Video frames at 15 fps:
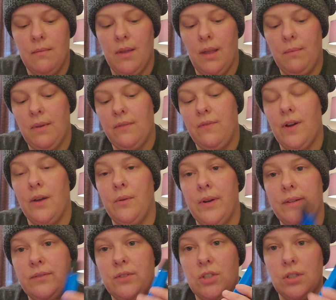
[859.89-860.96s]
Maybe if I
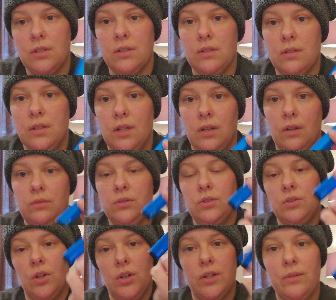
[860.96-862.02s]
would have just, you know,
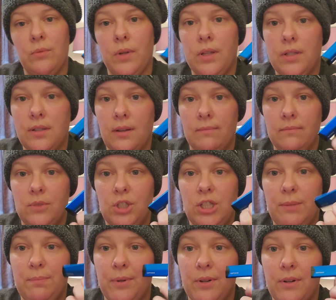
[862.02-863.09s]
started with something
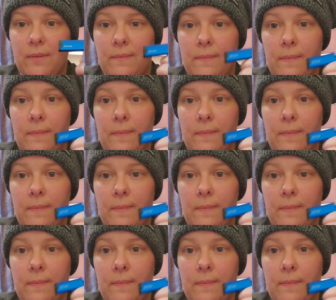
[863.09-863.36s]
cheaper.